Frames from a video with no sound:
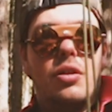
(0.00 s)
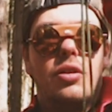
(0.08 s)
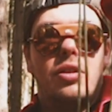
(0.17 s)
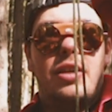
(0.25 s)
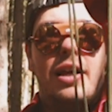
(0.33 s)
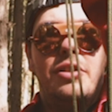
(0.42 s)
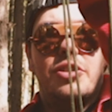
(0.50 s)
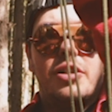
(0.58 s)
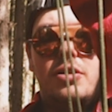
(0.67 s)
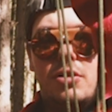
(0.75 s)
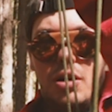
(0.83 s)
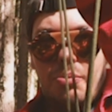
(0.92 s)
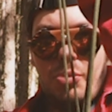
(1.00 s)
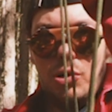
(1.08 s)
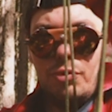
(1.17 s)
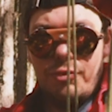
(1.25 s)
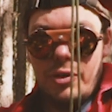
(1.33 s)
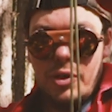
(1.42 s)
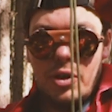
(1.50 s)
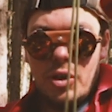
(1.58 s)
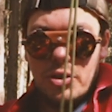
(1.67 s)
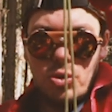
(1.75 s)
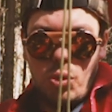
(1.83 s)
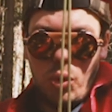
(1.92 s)
the tension above,
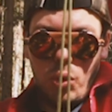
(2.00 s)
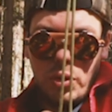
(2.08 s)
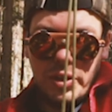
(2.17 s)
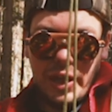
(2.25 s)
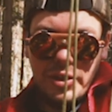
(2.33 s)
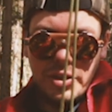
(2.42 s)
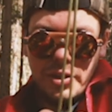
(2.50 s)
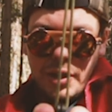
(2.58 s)
so hold tension